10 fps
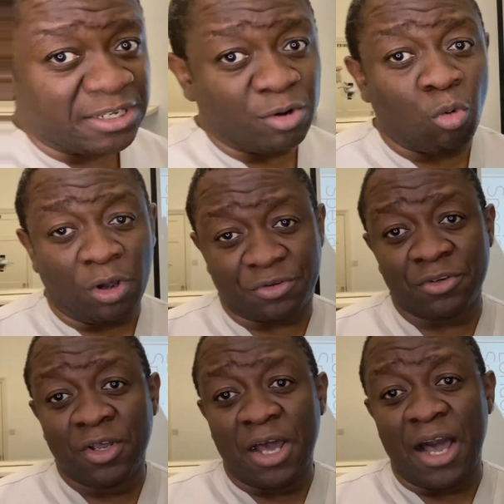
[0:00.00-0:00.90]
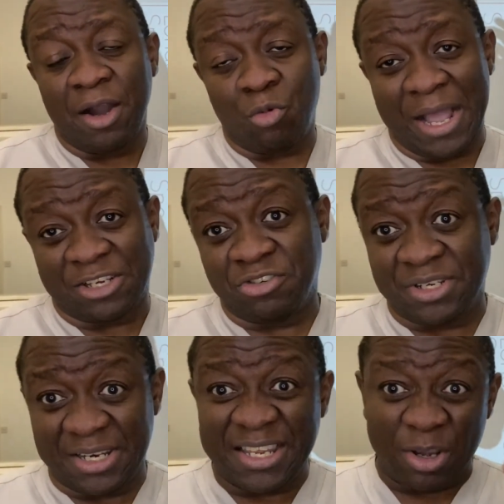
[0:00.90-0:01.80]
what we actually
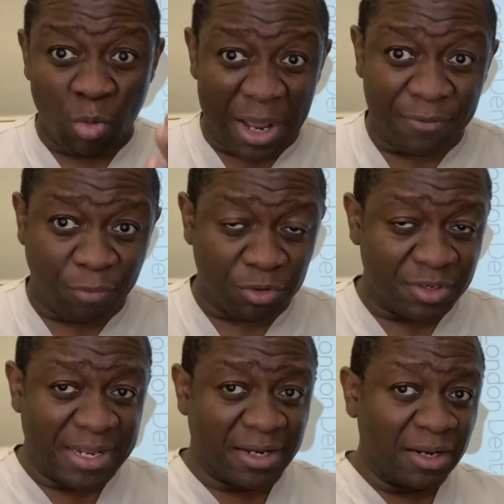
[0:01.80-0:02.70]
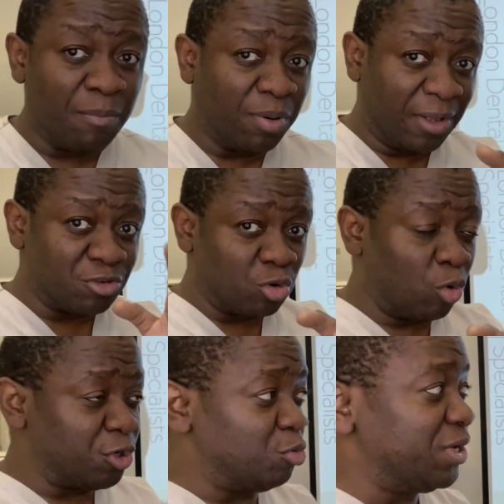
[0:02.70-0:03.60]
did. He went for the dental implant. So
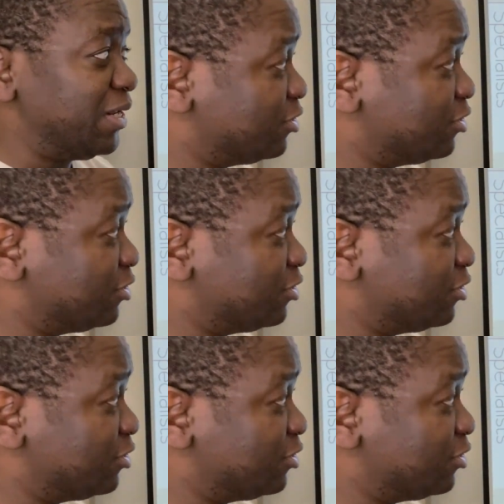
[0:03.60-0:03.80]
what do we need to